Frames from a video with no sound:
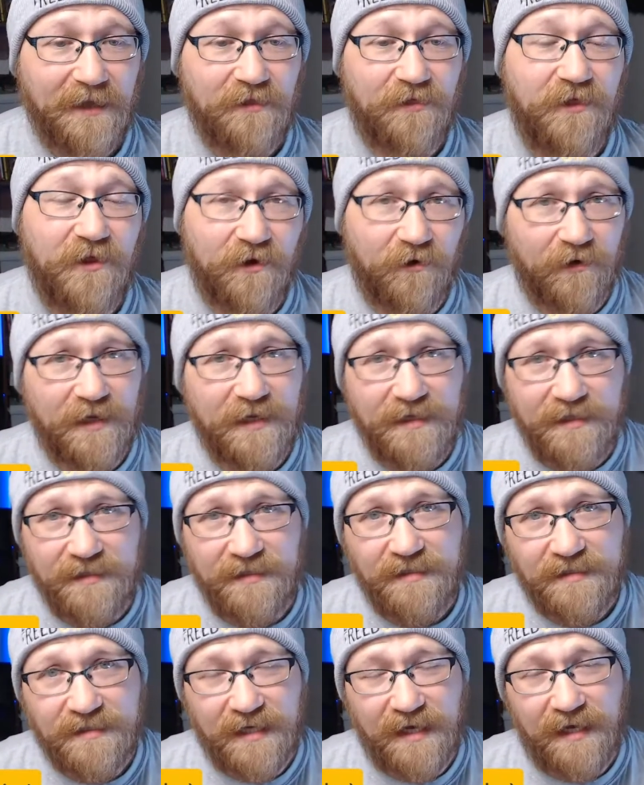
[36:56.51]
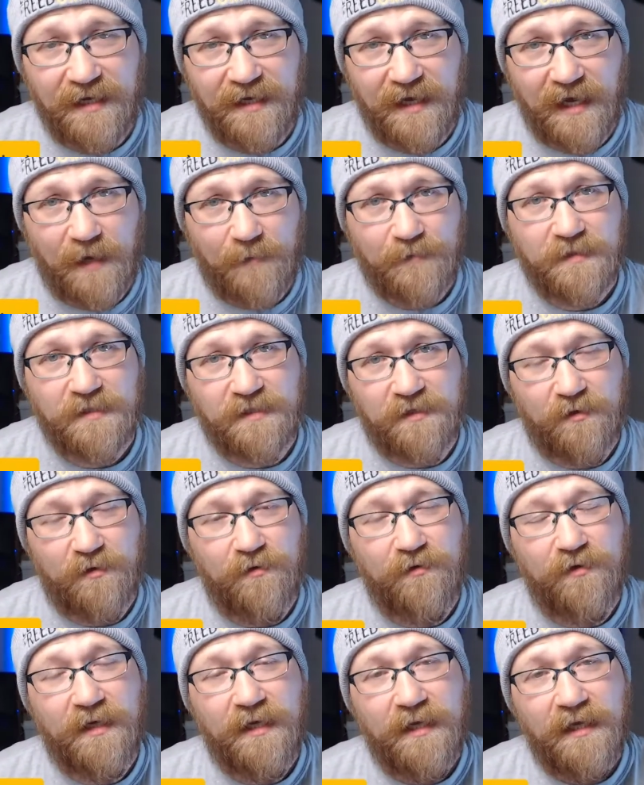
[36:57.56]
There is a
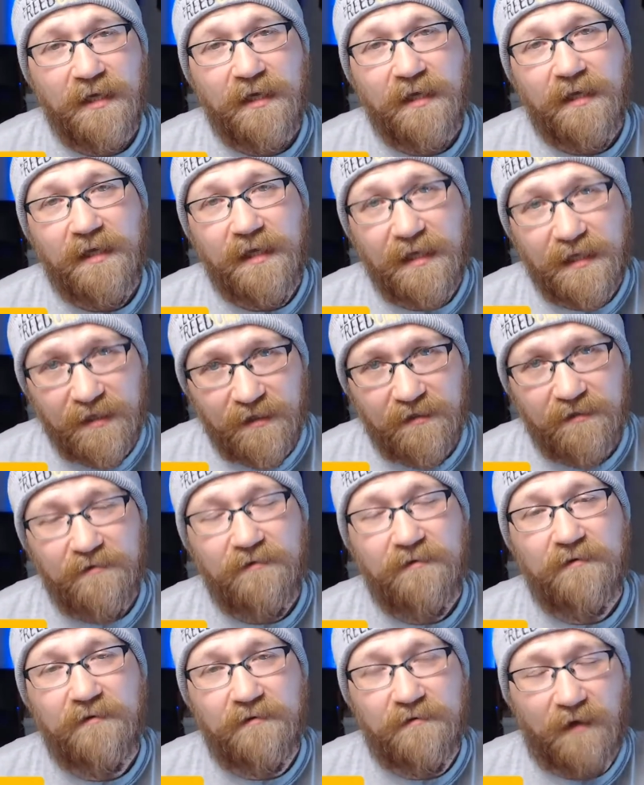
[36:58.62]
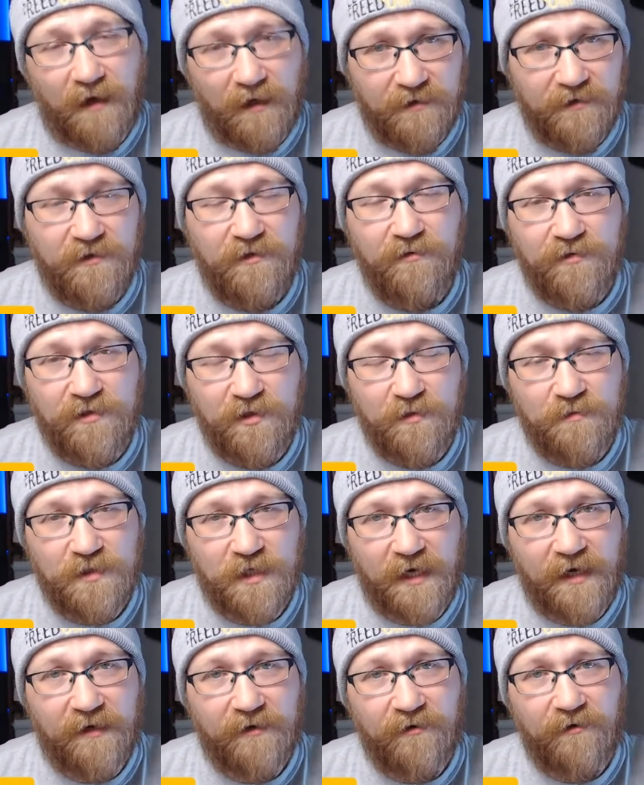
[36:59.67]
episode on the YouTube
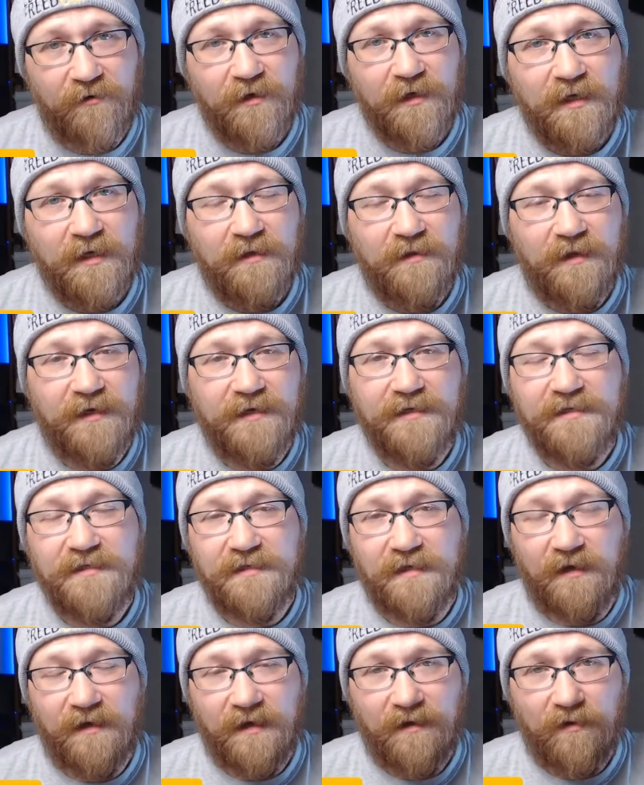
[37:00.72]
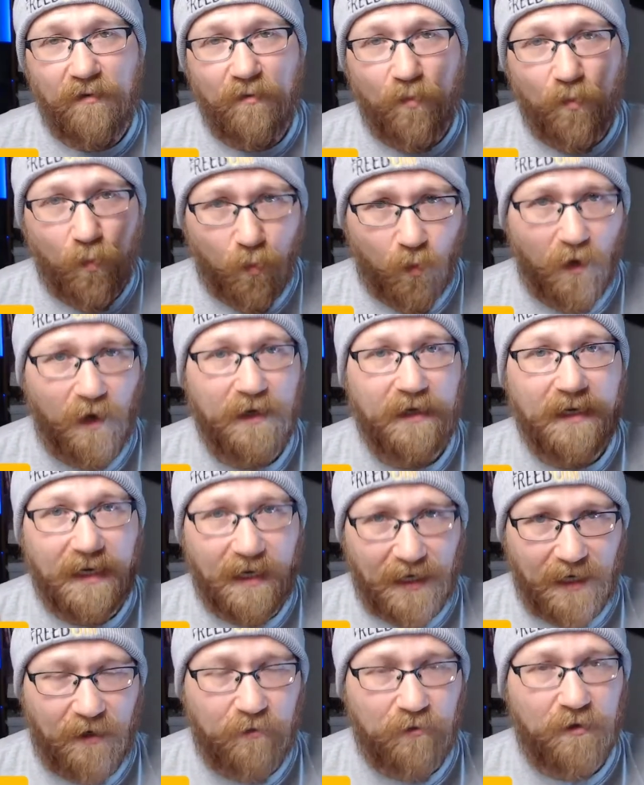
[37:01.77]
channel that is a 1
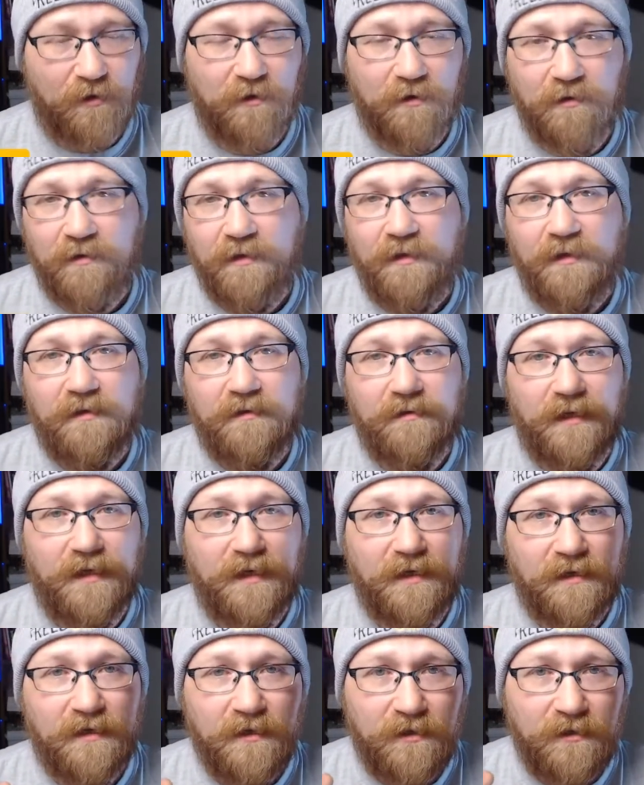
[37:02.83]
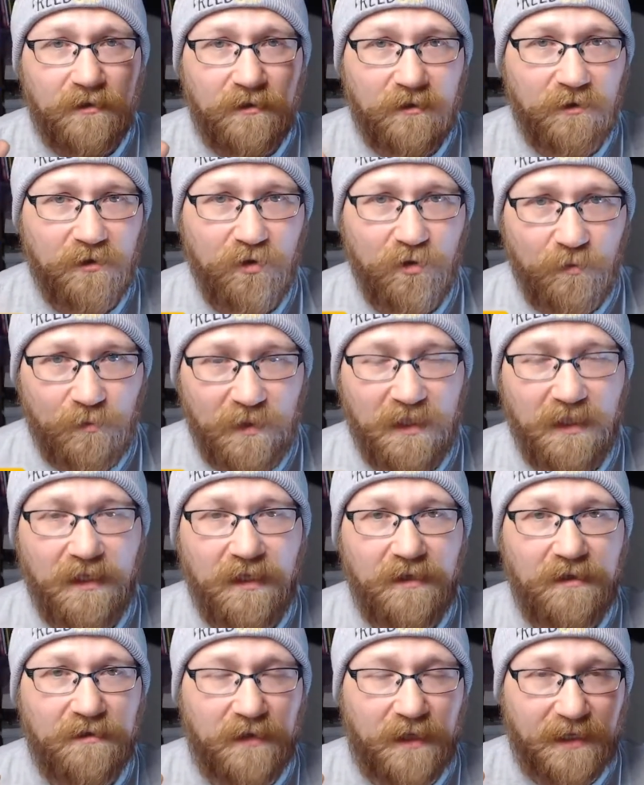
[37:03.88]
hour like
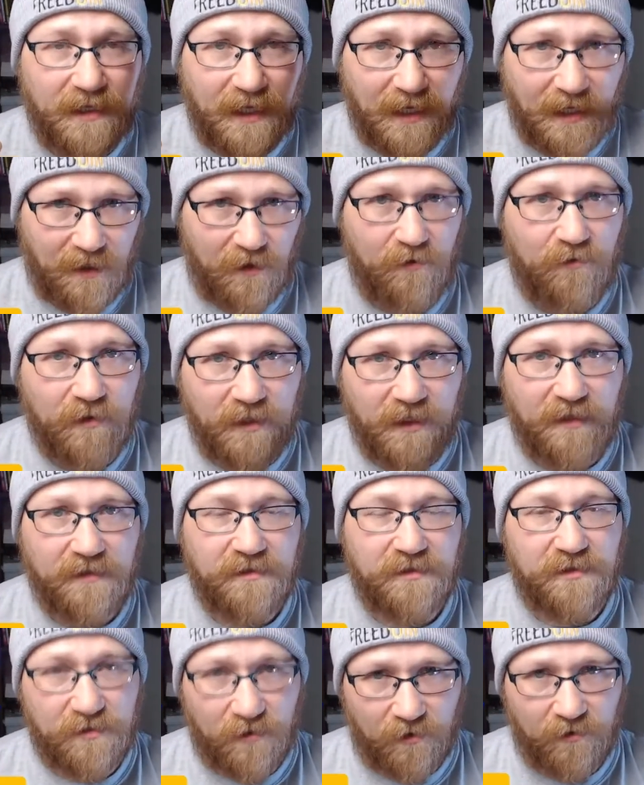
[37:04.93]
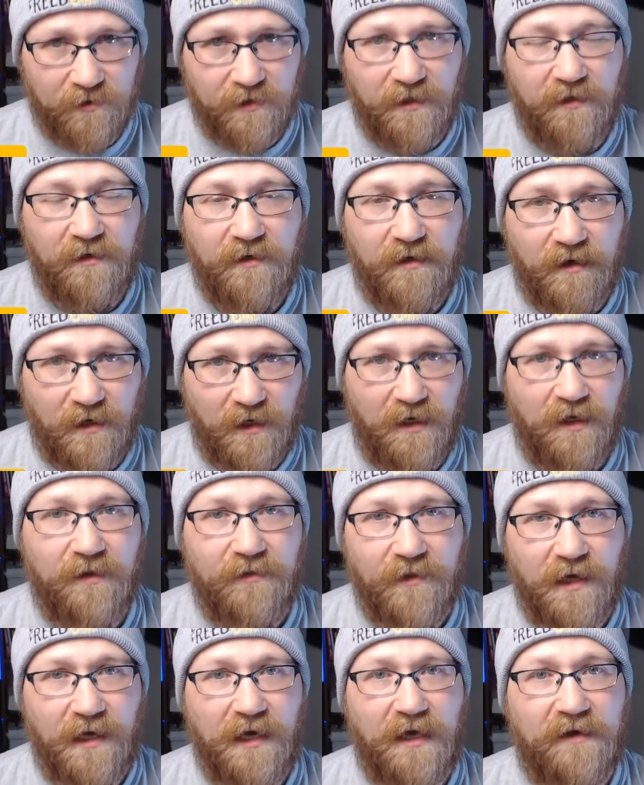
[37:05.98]
newbie, like how to get started on
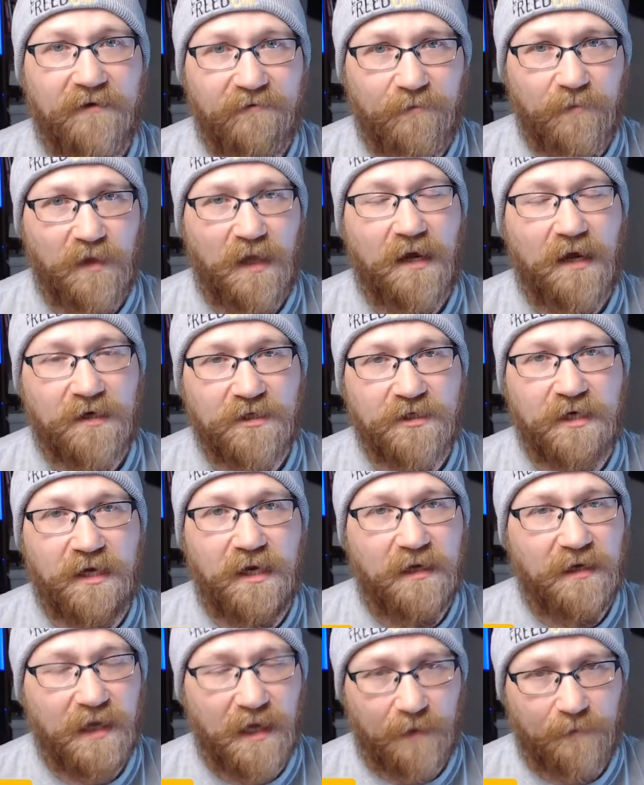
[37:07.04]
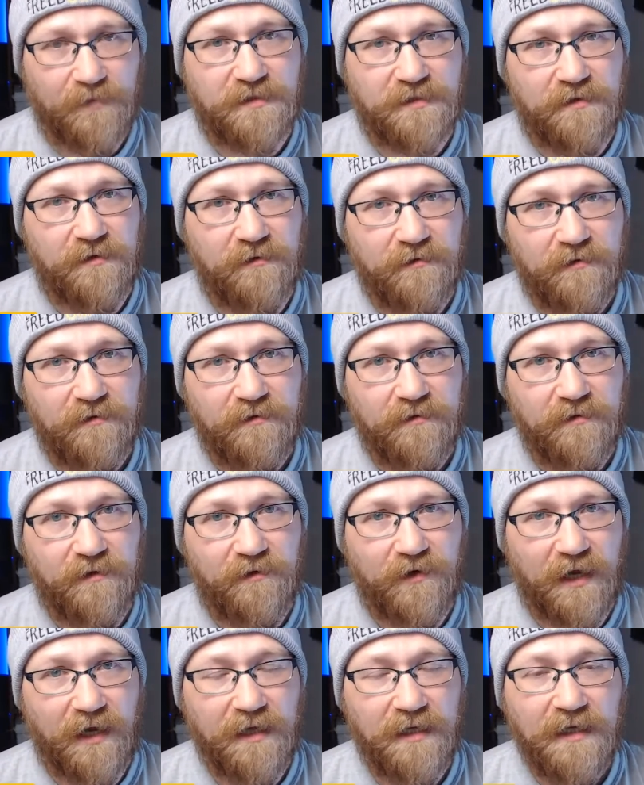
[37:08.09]
the Hive blockchain episode.
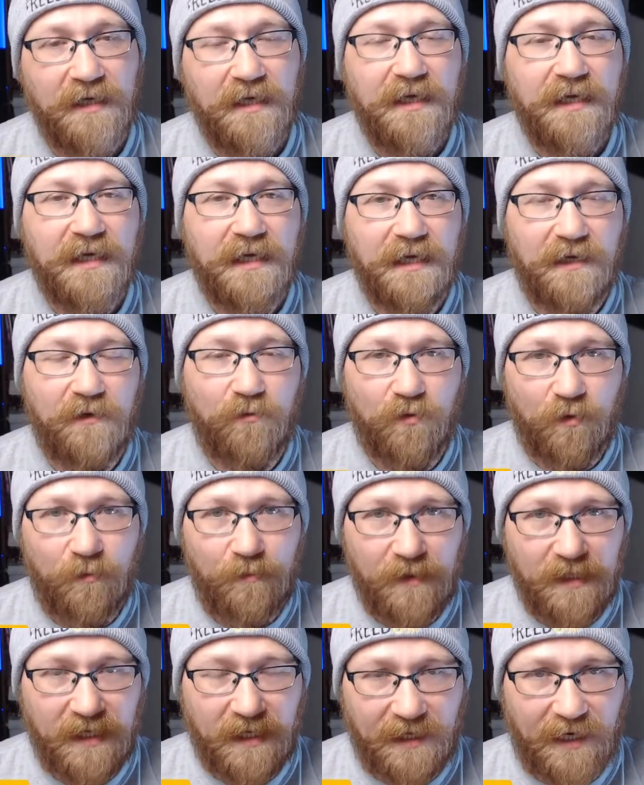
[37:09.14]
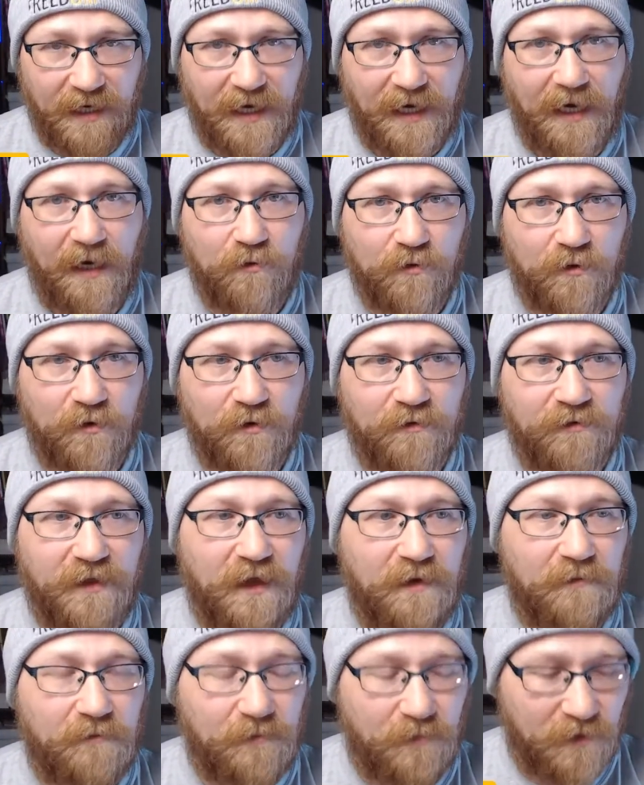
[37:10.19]
Okay, it will be an hour
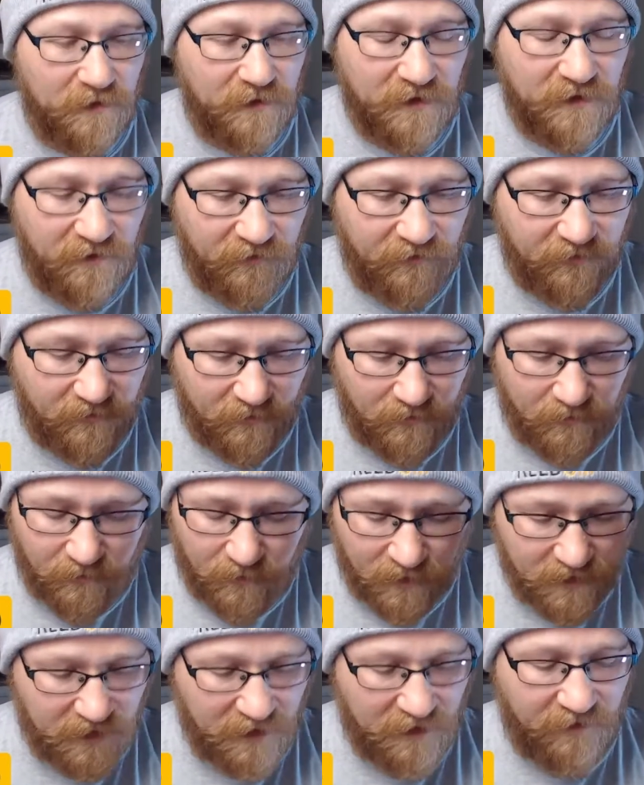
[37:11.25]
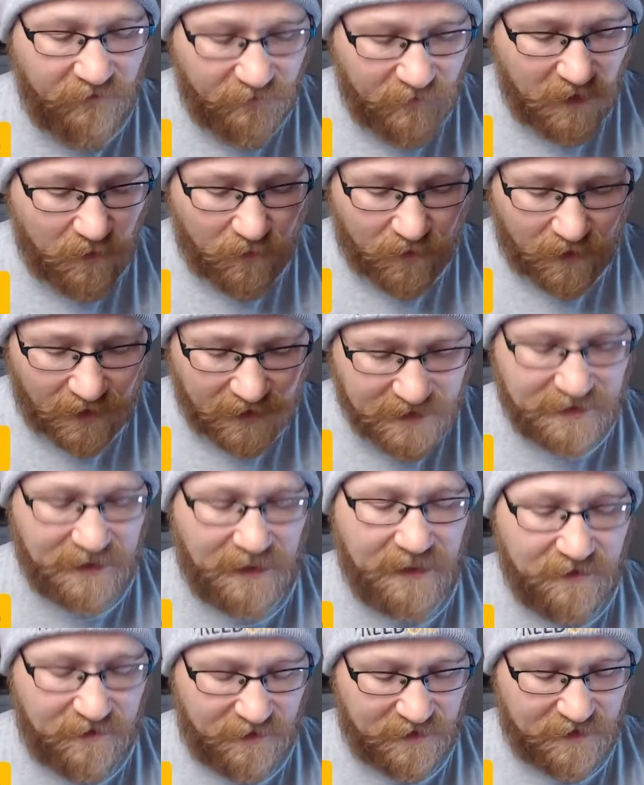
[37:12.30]
that believe me when I
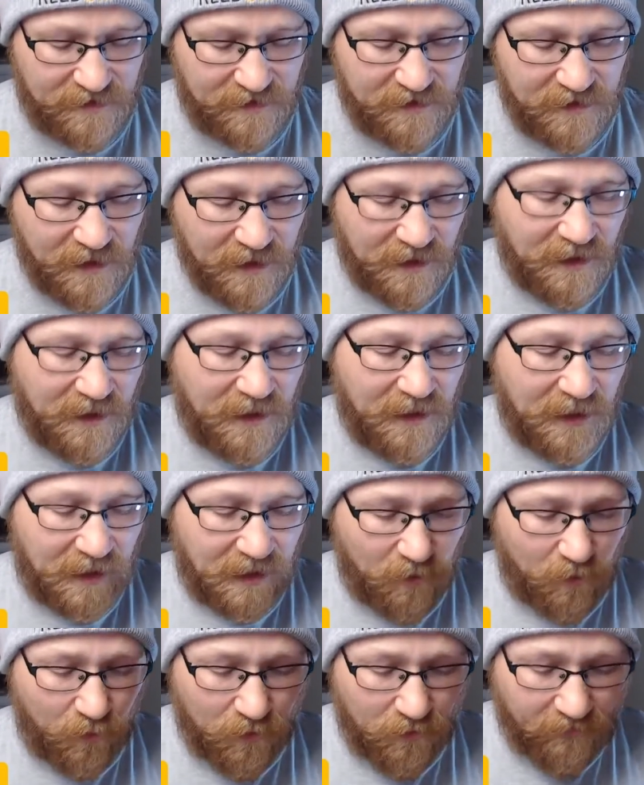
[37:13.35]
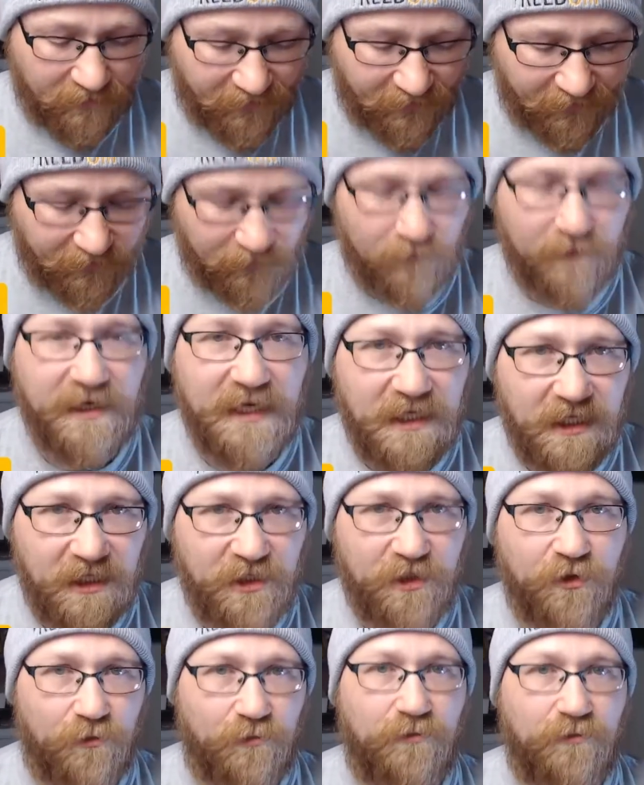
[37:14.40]
say this, it will free
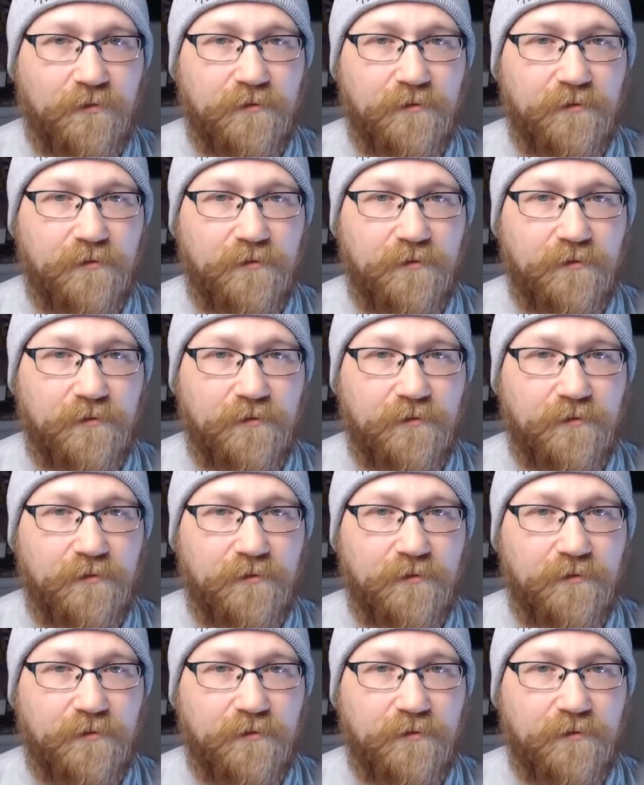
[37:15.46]
you.